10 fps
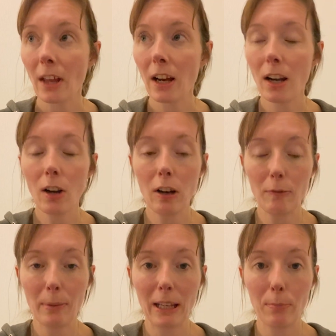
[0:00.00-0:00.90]
A lot of
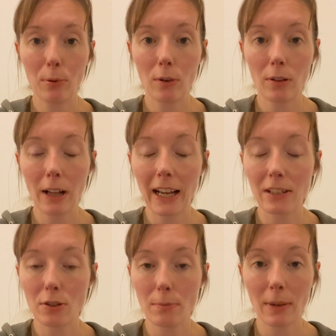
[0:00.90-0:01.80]
people
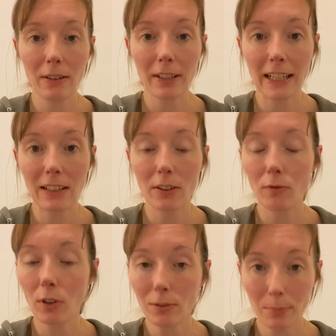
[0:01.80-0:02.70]
end up marrying the
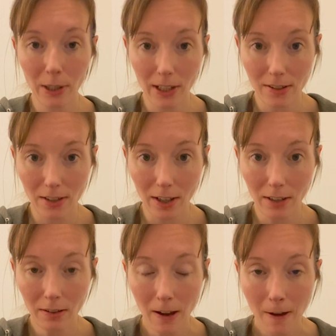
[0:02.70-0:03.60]
wrong person